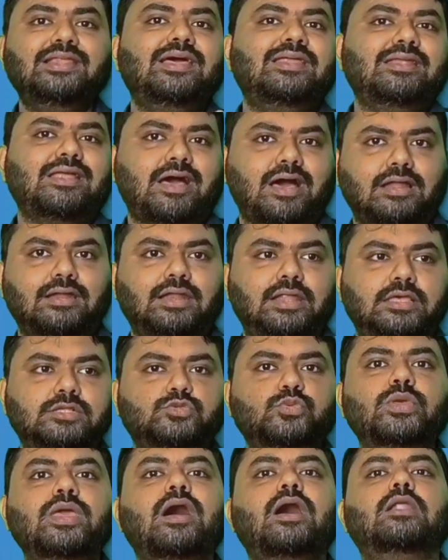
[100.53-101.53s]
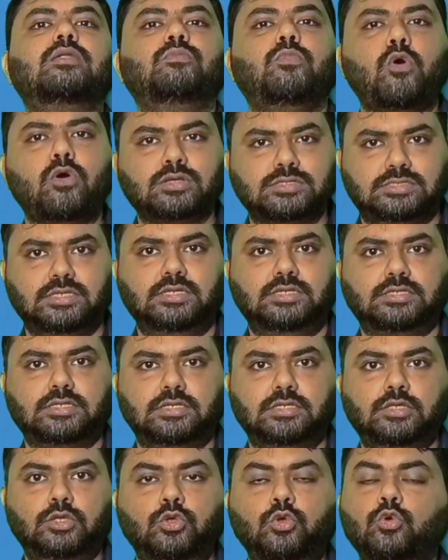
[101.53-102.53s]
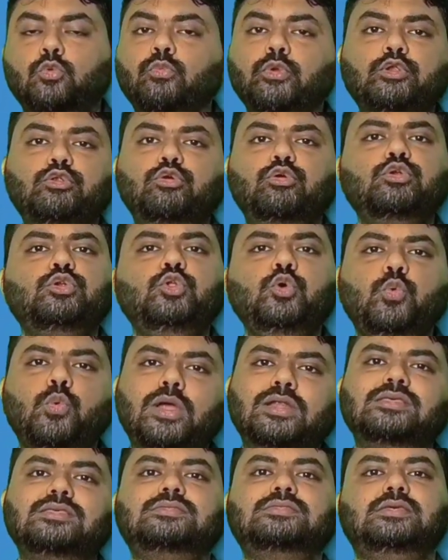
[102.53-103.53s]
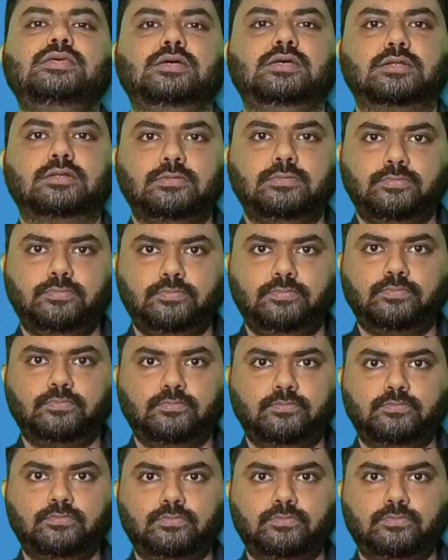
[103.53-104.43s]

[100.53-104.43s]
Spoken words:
Until and unless we unbox it, we don't know what is there.